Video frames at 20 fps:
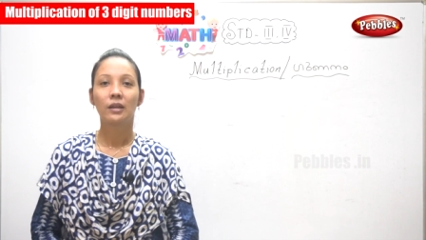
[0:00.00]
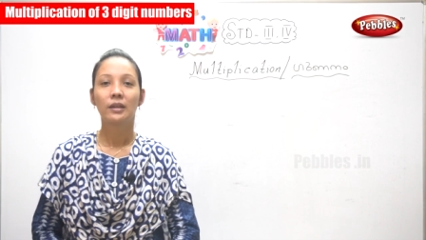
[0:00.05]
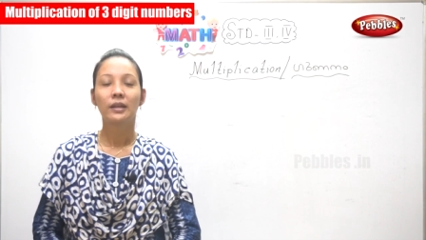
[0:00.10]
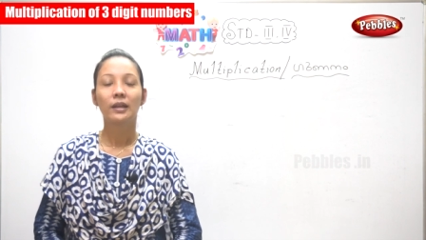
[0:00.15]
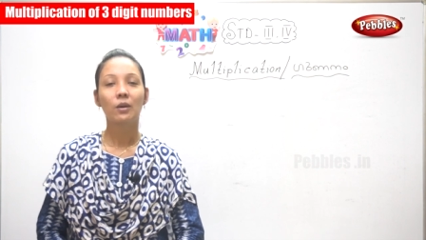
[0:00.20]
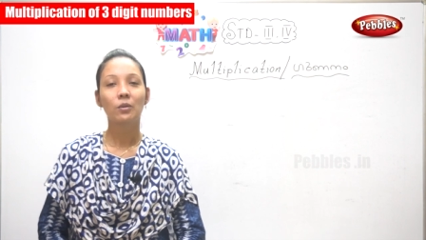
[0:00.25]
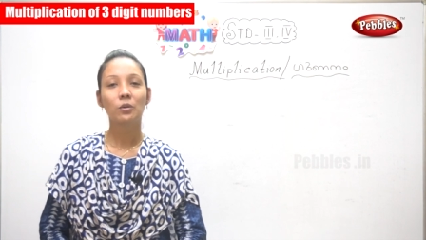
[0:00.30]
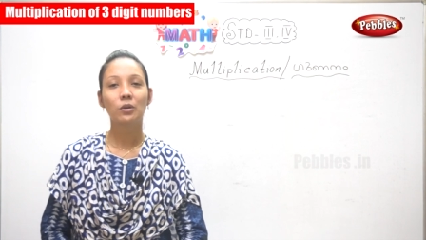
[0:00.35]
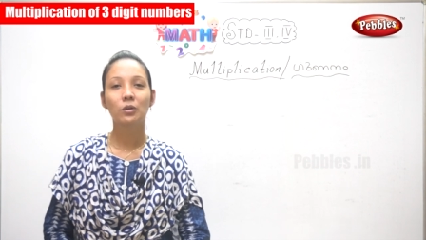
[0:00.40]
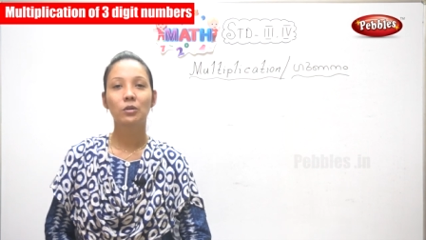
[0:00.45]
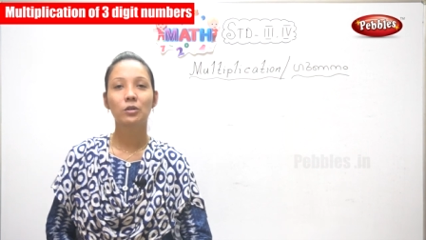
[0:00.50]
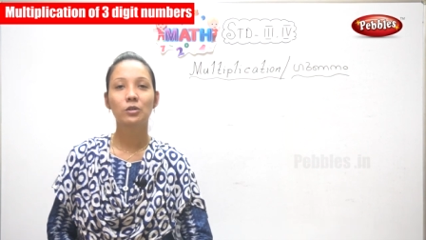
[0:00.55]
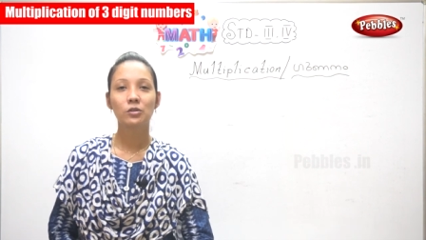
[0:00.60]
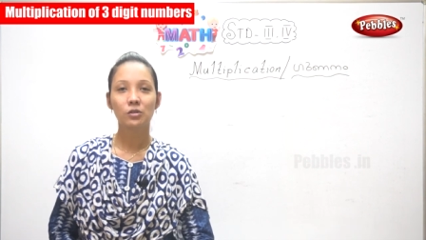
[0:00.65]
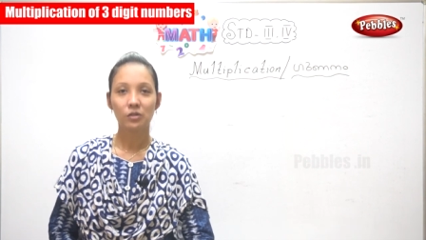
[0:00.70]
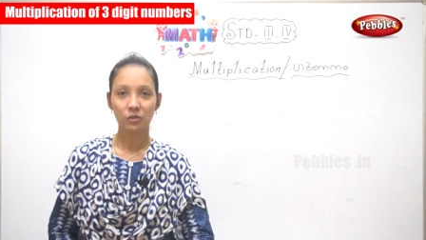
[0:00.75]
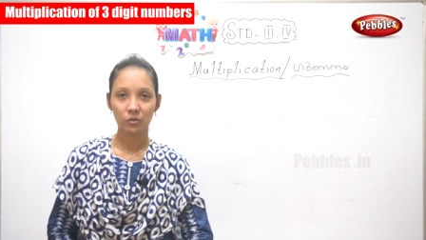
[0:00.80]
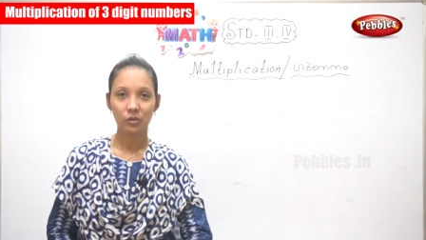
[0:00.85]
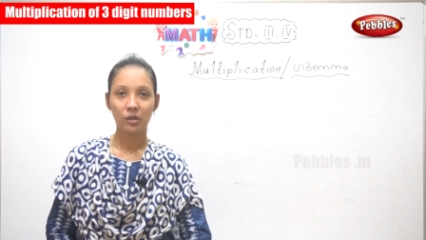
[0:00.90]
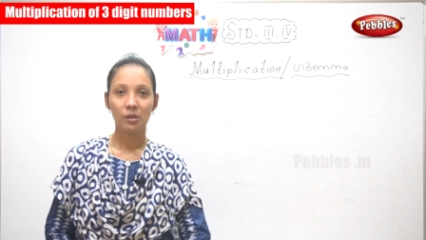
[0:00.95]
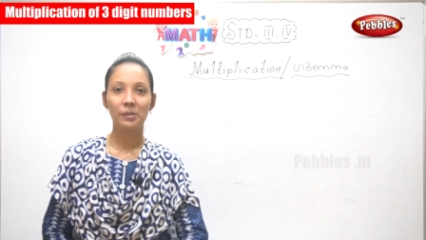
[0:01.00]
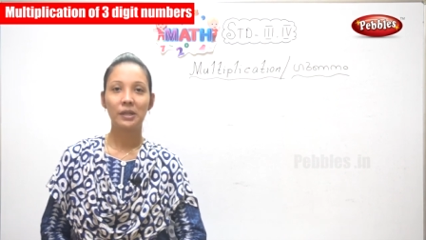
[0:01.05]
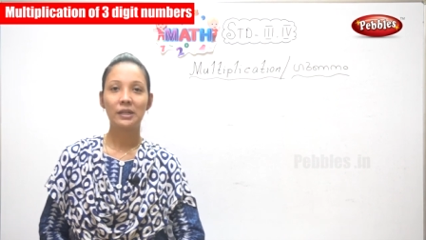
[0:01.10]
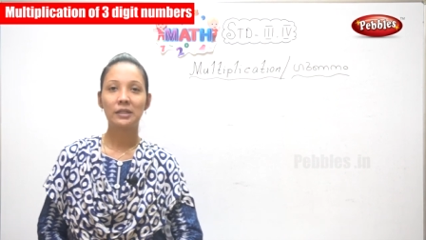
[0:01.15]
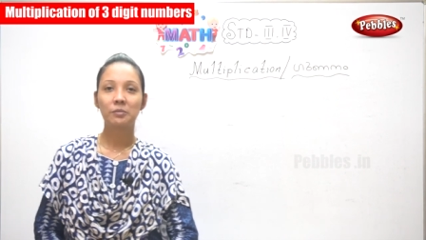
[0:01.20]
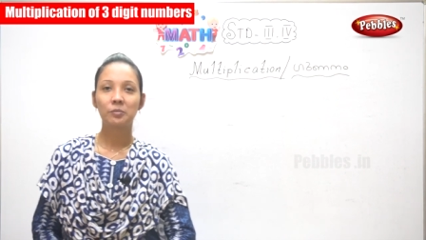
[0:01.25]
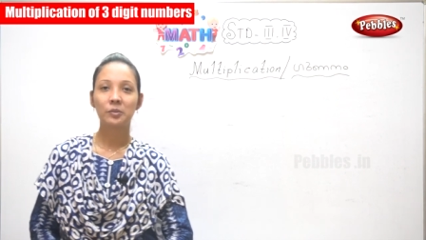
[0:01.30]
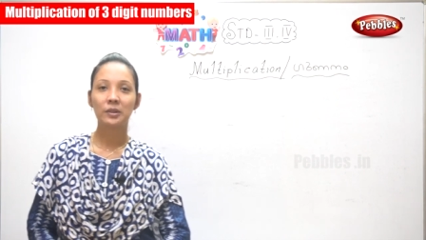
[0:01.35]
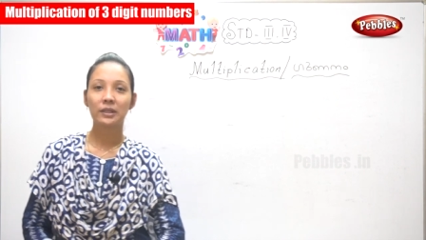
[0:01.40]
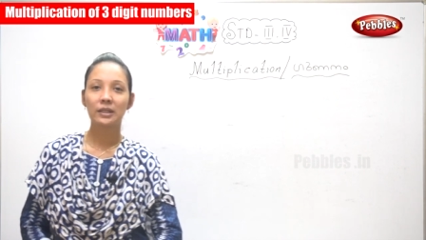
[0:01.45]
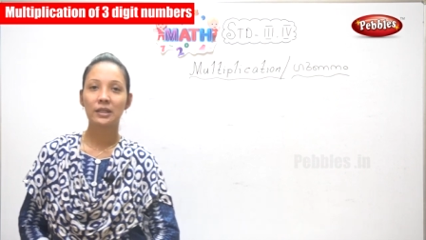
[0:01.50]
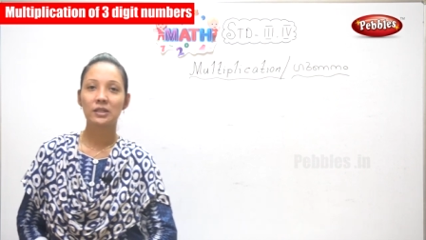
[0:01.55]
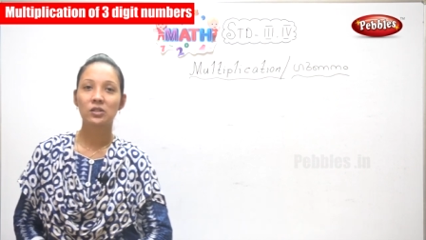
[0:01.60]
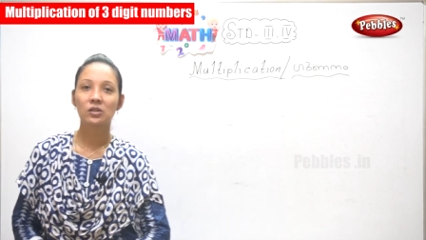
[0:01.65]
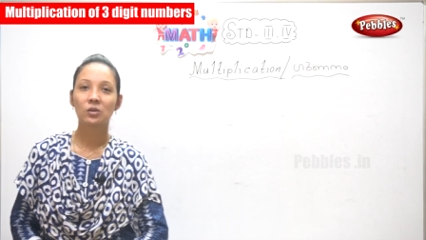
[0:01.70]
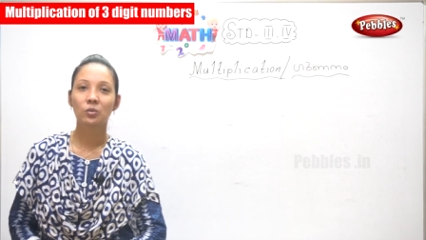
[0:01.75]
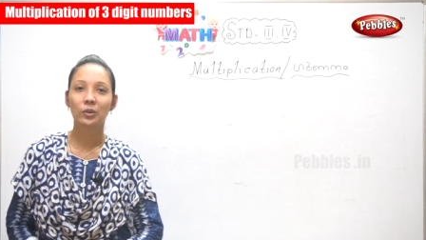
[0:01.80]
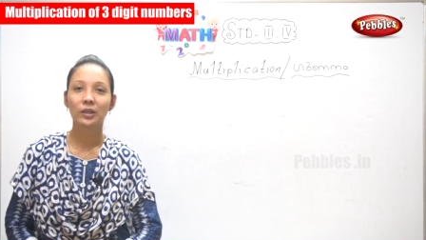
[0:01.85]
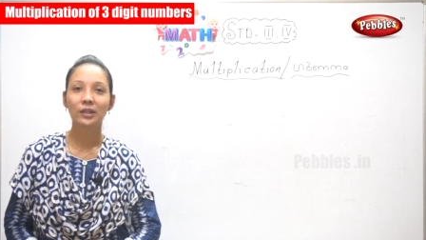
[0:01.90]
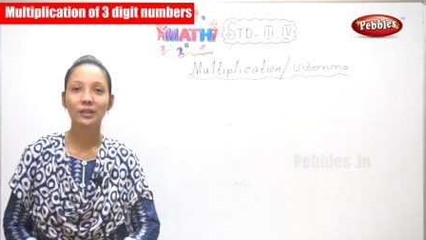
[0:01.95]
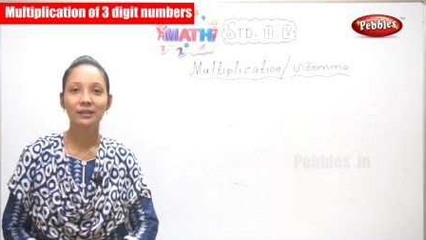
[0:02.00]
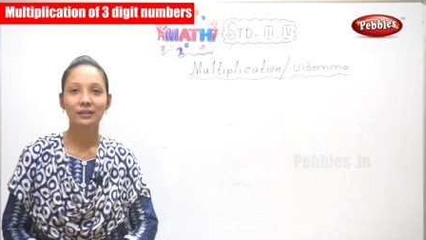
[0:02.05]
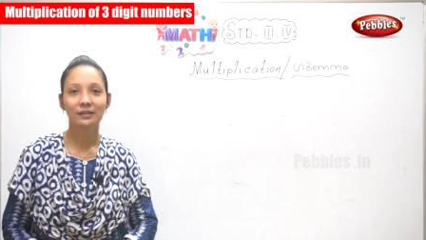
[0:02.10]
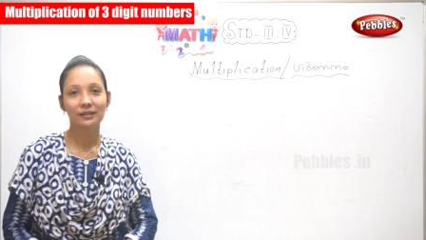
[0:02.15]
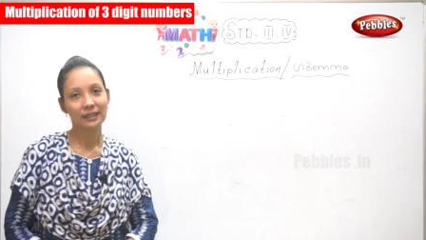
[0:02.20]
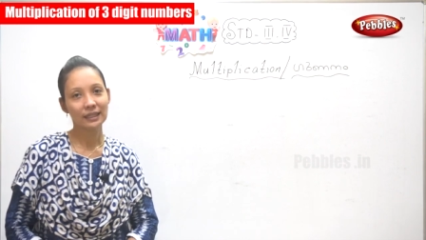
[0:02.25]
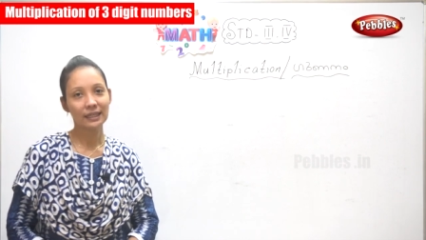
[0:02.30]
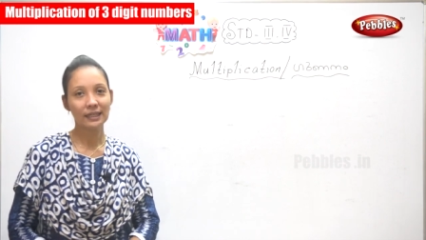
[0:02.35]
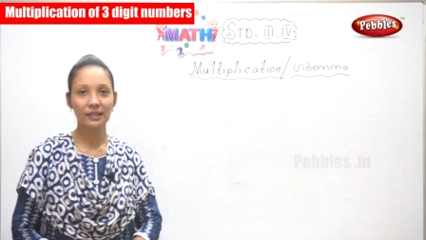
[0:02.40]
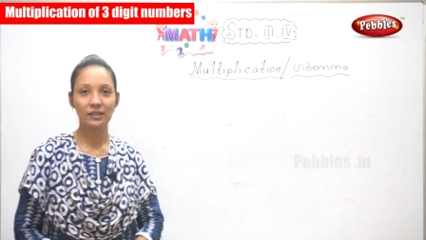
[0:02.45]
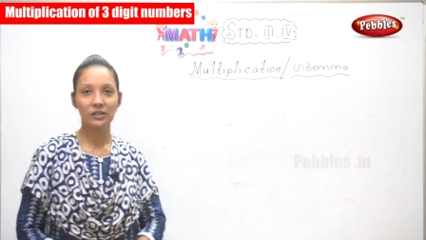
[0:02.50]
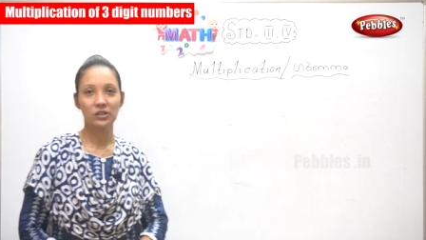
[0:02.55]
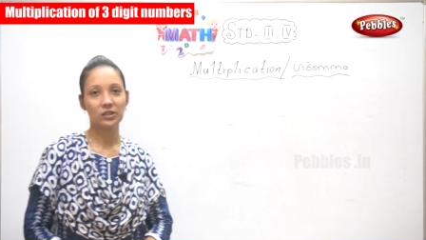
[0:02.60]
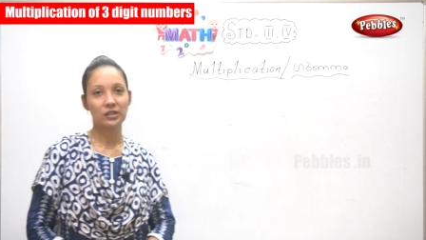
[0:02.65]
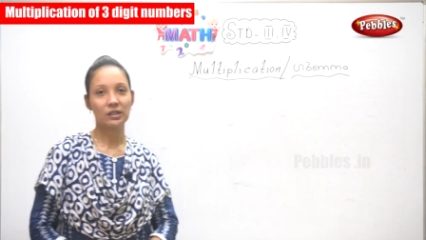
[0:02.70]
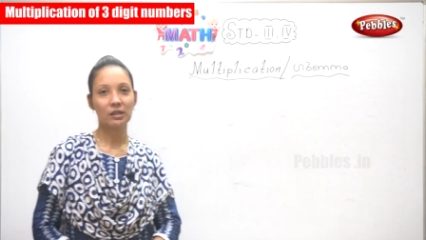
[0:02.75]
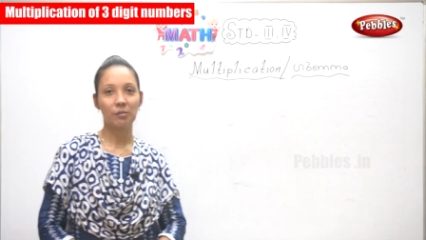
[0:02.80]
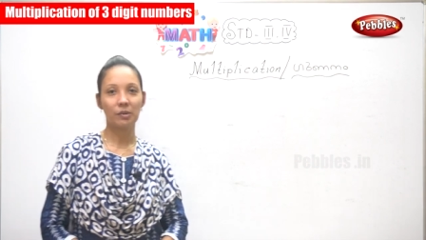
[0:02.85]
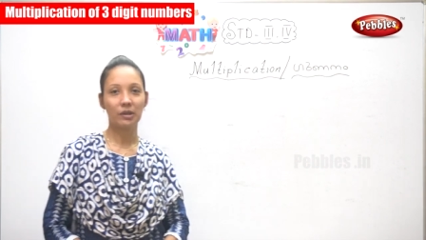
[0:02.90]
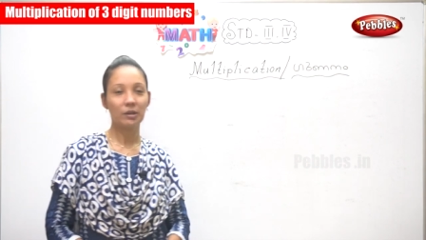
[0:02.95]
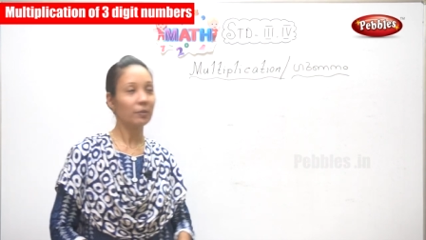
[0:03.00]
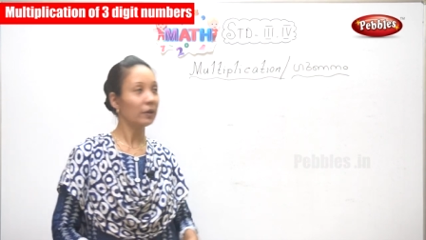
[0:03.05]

Now you are going to do your multiplication with 3-digit number.